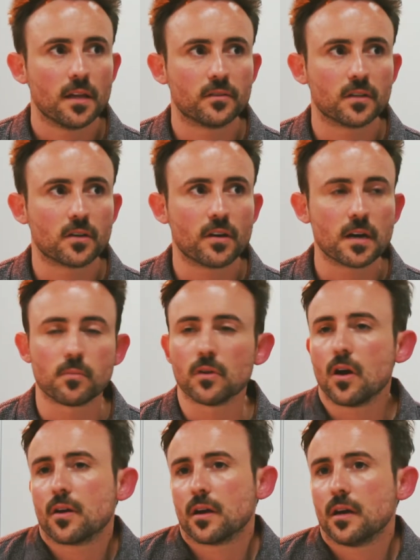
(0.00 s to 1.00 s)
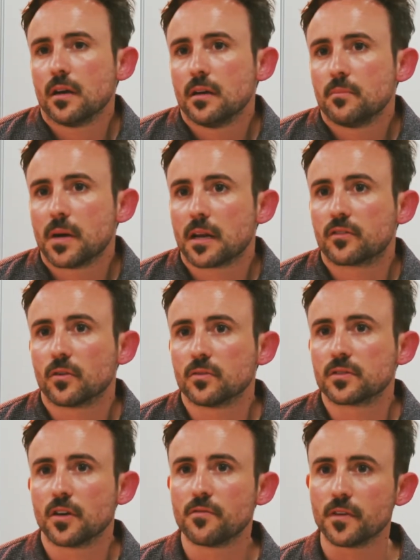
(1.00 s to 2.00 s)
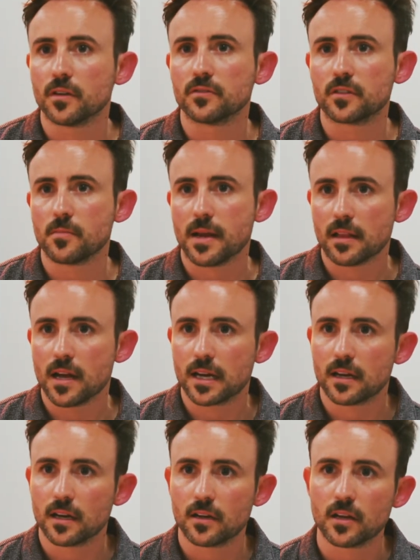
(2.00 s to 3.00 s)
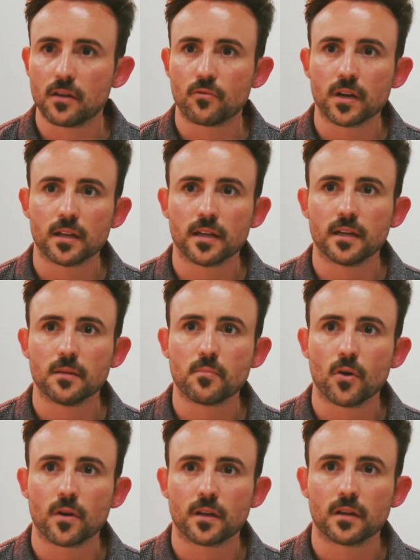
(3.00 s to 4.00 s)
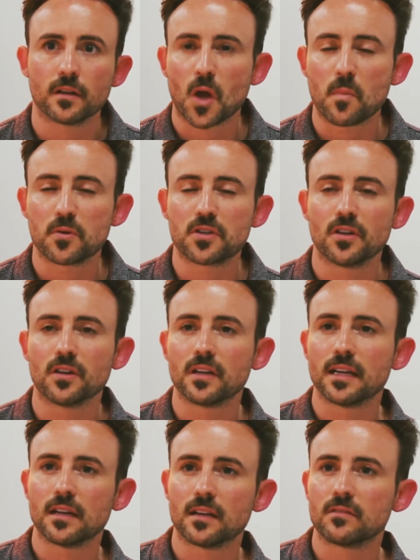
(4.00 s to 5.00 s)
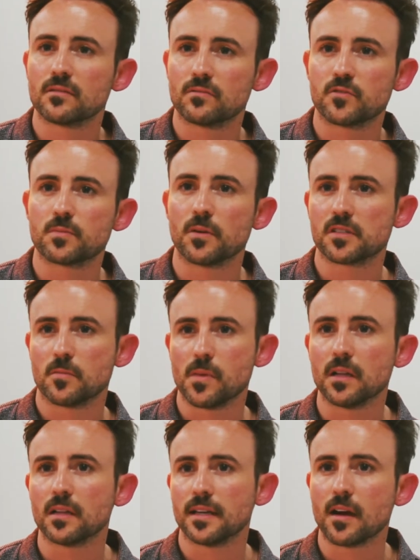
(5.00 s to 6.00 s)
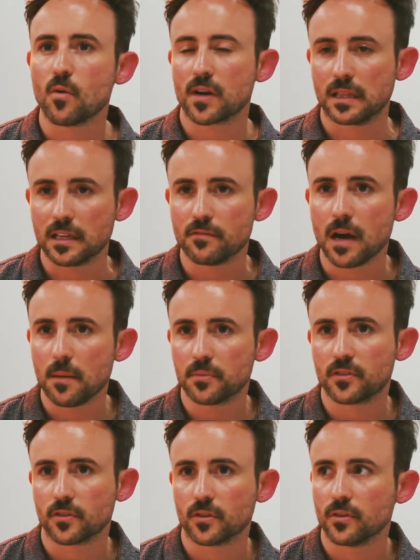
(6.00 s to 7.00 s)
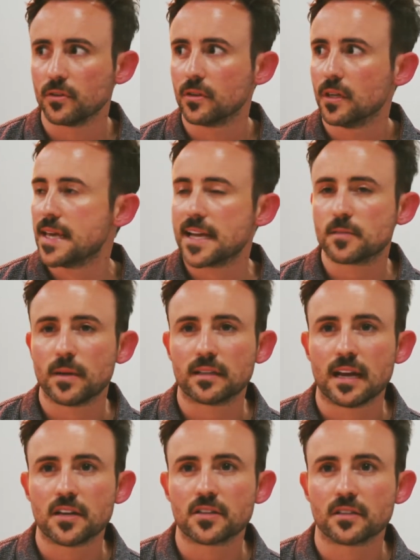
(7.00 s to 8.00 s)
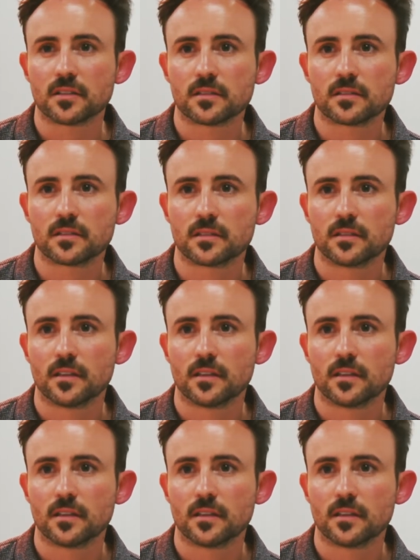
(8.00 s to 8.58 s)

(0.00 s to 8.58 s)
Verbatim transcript: It's an incredible honour, but it also feels to me like a, a really important opportunity and responsibility. I want to live up to the expectations